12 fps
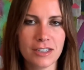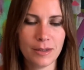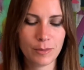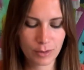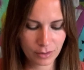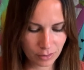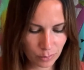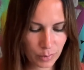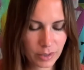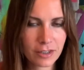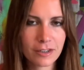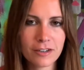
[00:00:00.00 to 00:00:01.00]
am a little
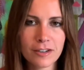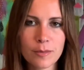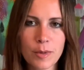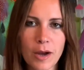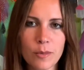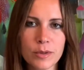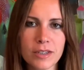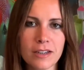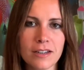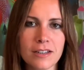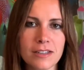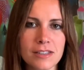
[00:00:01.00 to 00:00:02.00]
pickier about
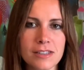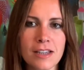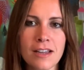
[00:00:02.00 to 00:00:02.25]
because